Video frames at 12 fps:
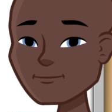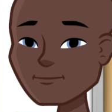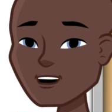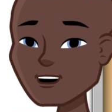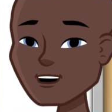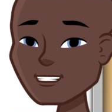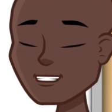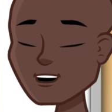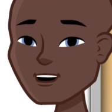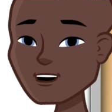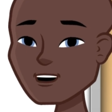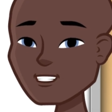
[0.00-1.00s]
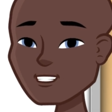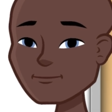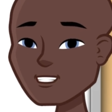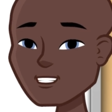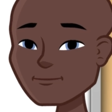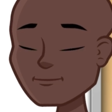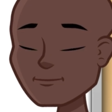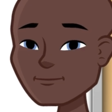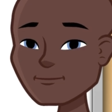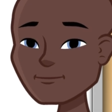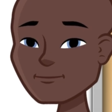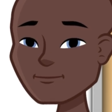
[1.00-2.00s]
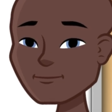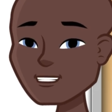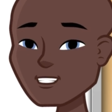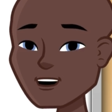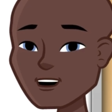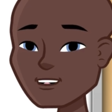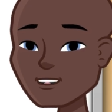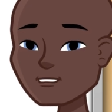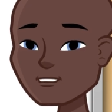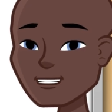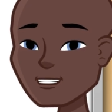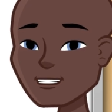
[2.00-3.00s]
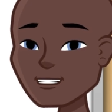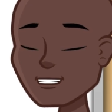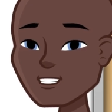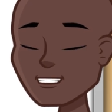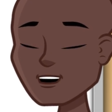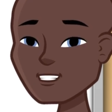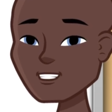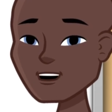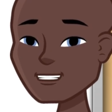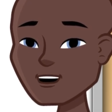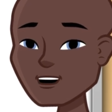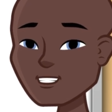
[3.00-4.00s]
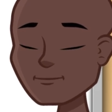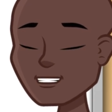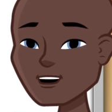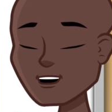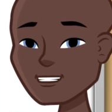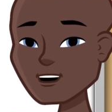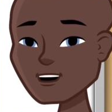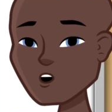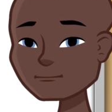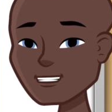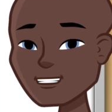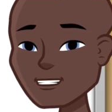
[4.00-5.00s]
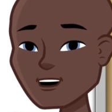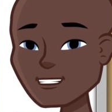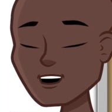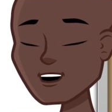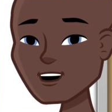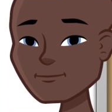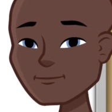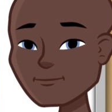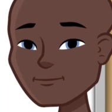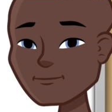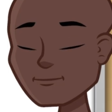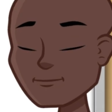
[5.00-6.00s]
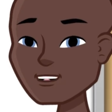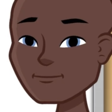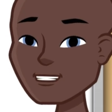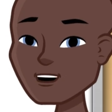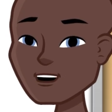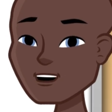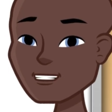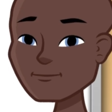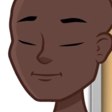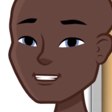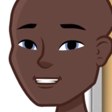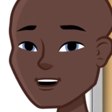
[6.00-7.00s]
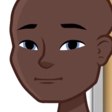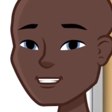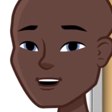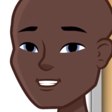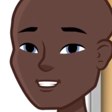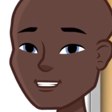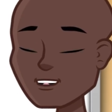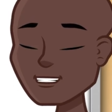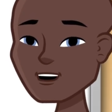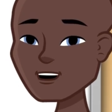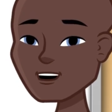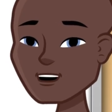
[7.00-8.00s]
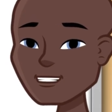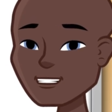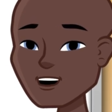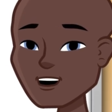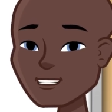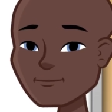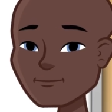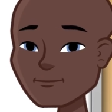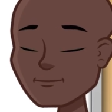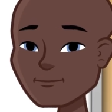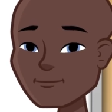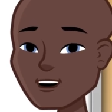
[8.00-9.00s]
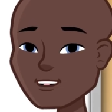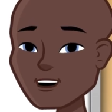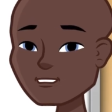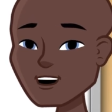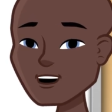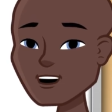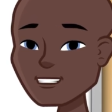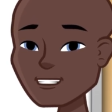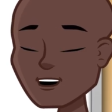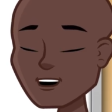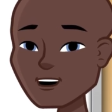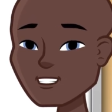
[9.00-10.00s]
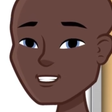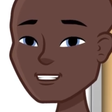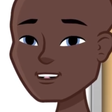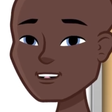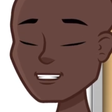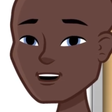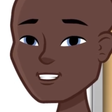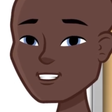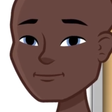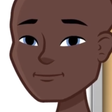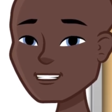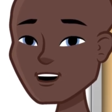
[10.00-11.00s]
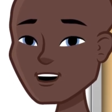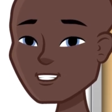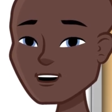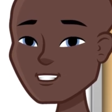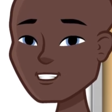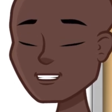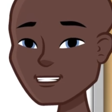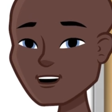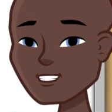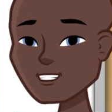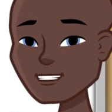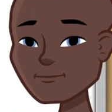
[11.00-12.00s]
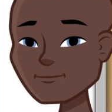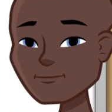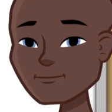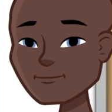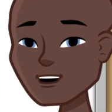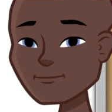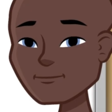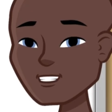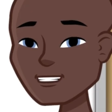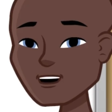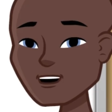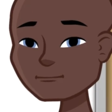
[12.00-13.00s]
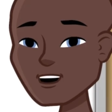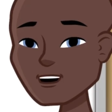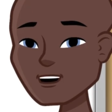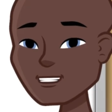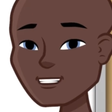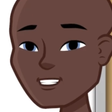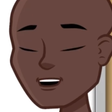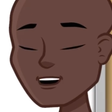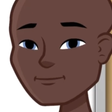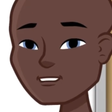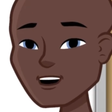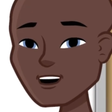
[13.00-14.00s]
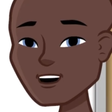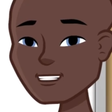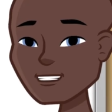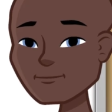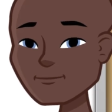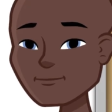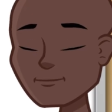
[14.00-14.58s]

Now let's take it up a notch. A gerund phrase is just a gerund with extra words attached. Like this, swimming in the ocean is exciting. The whole phrase swimming in the ocean is acting as the subject, and we call that a gerund phrase.